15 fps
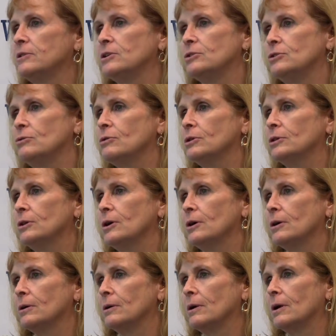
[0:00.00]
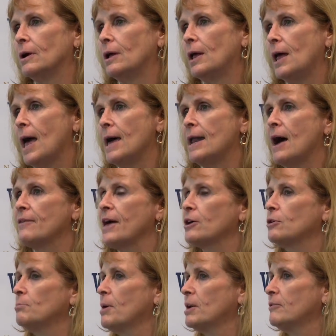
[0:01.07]
of things you could learn and how
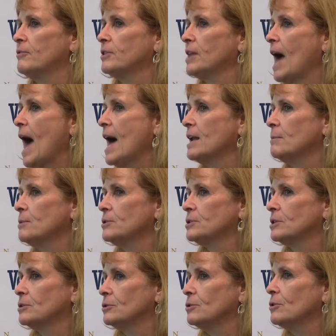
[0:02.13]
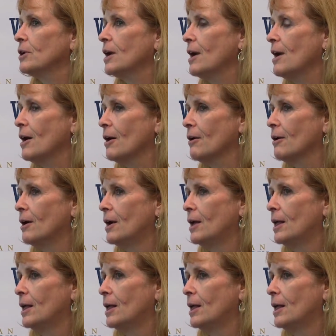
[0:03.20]
that could benefit the animals under your care